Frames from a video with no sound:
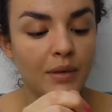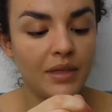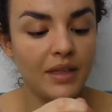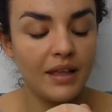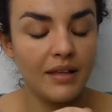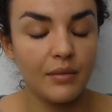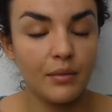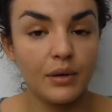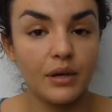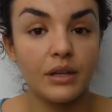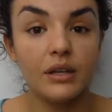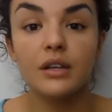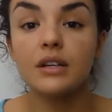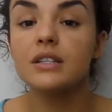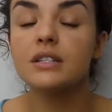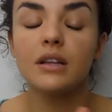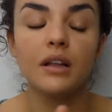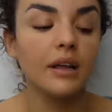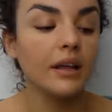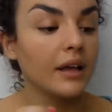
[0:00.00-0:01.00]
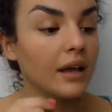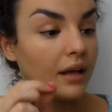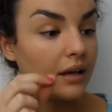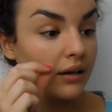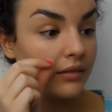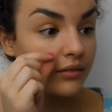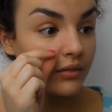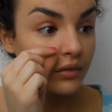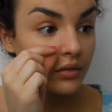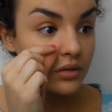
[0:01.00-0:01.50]
but that's what it looks like.
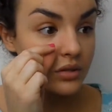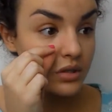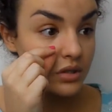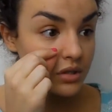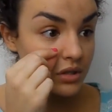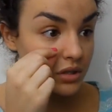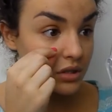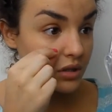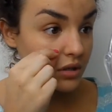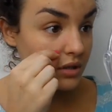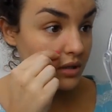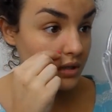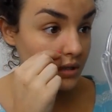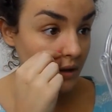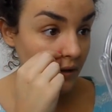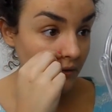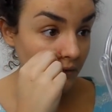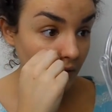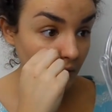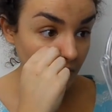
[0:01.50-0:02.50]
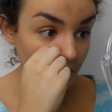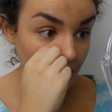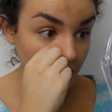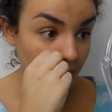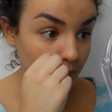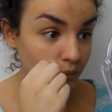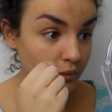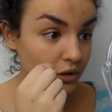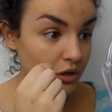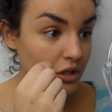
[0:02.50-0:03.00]
And I've also just noticed I've got a
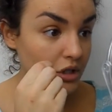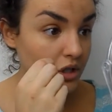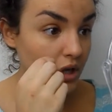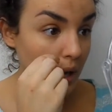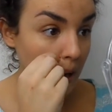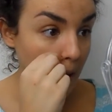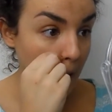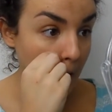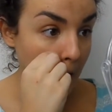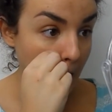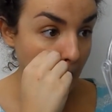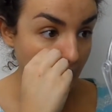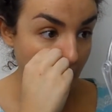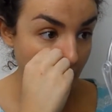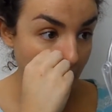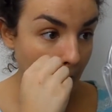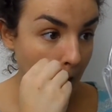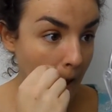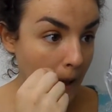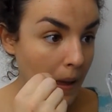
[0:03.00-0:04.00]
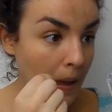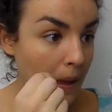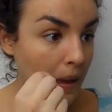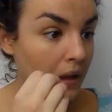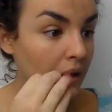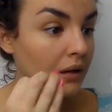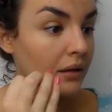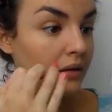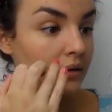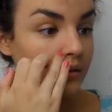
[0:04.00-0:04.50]
little brush hair
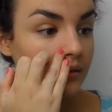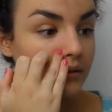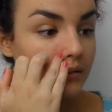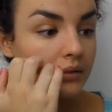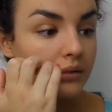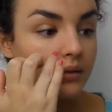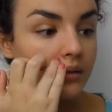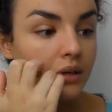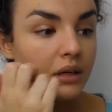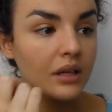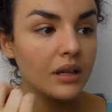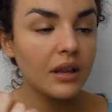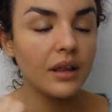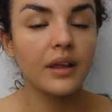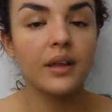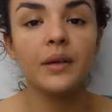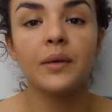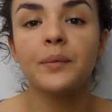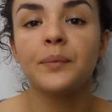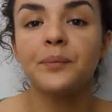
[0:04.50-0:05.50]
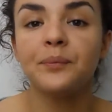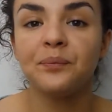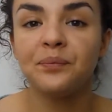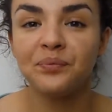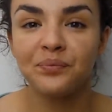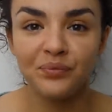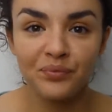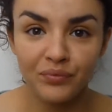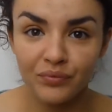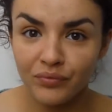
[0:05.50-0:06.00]
right there.
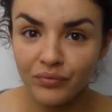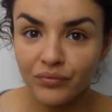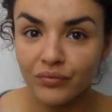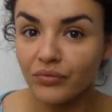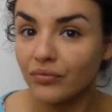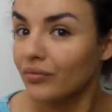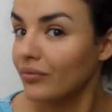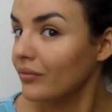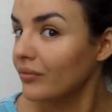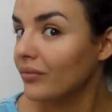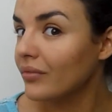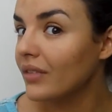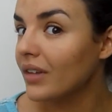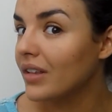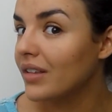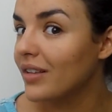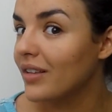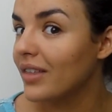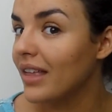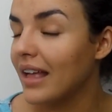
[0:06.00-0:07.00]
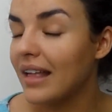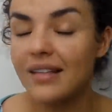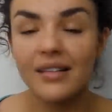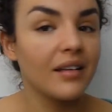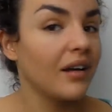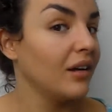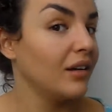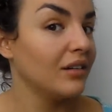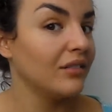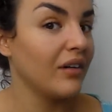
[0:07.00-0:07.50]
So
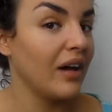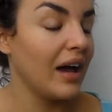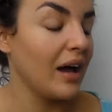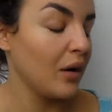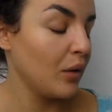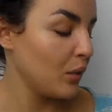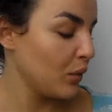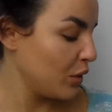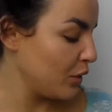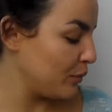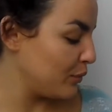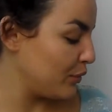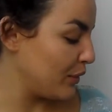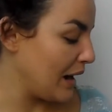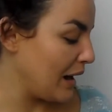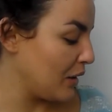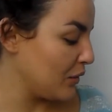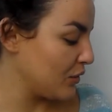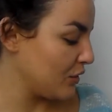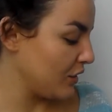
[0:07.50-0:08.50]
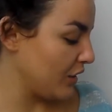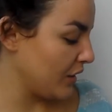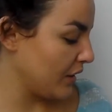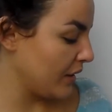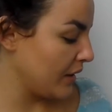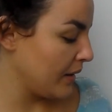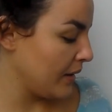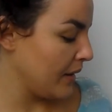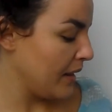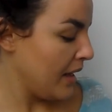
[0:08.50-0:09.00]
that's kind of how the brows
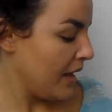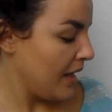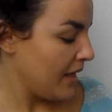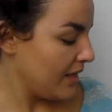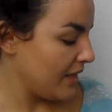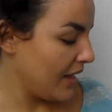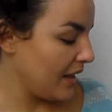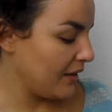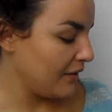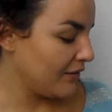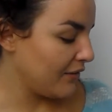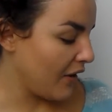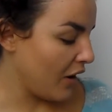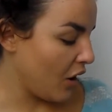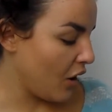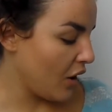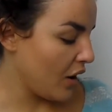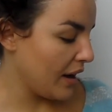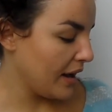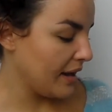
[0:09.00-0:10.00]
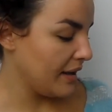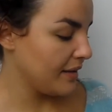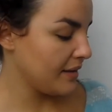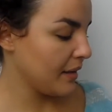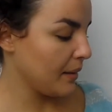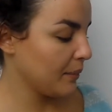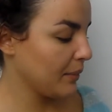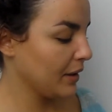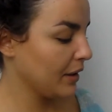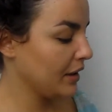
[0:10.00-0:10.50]
look. Then for
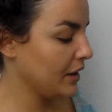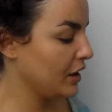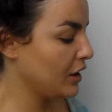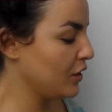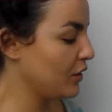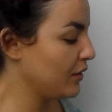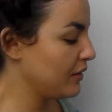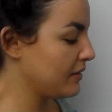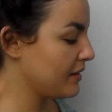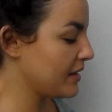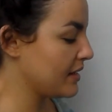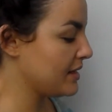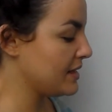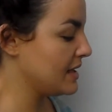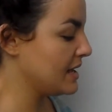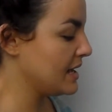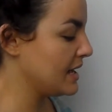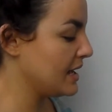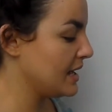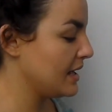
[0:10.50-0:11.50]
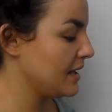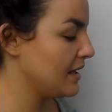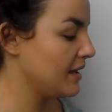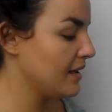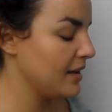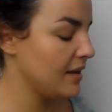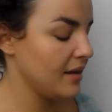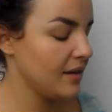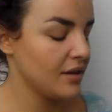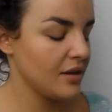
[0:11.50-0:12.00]
eyes, I'm going to use
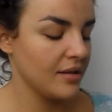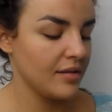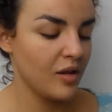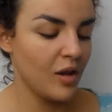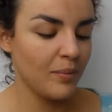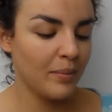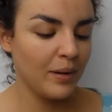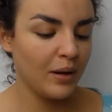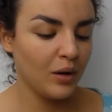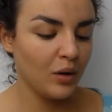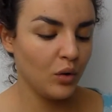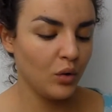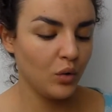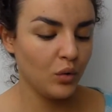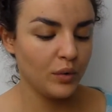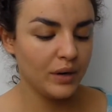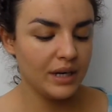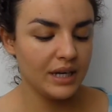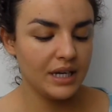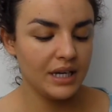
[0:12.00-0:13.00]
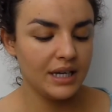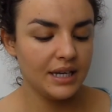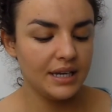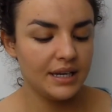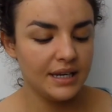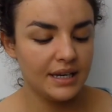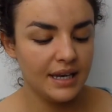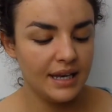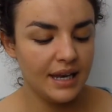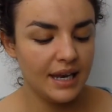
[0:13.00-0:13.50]
the Soap and
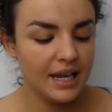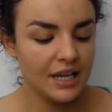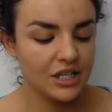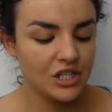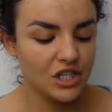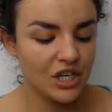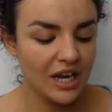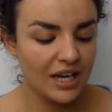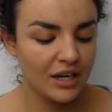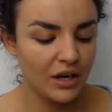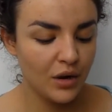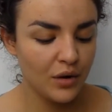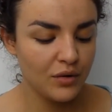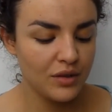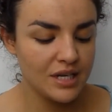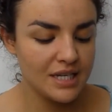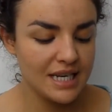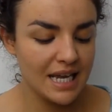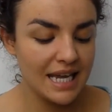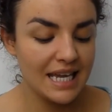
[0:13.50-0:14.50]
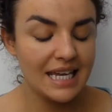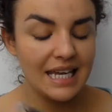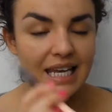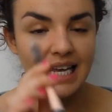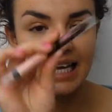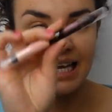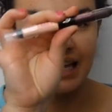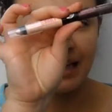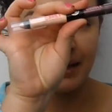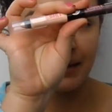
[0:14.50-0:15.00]
Glory Lid Shadow, the
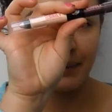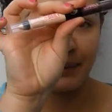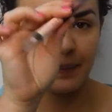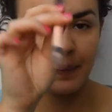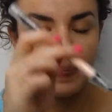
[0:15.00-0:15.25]
Daily,